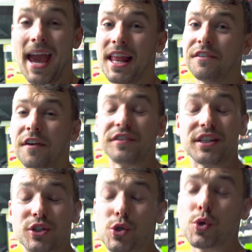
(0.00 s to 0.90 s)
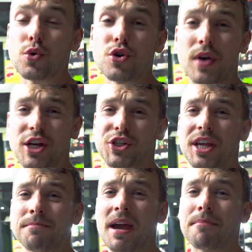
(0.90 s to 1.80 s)
And with this sugar rush
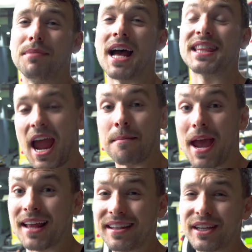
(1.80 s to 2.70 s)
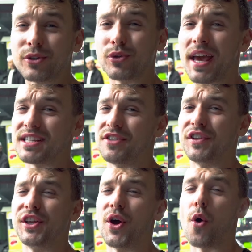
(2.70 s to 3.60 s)
in my blood, I'm ending today's
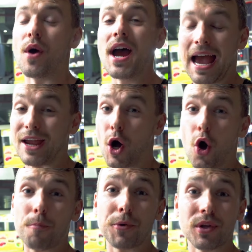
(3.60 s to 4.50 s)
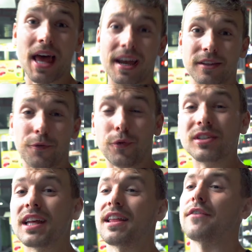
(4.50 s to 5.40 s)
video. I hope you like the
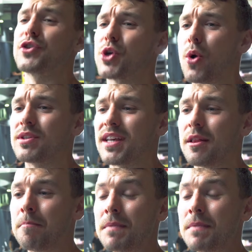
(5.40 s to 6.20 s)
food that I've chosen.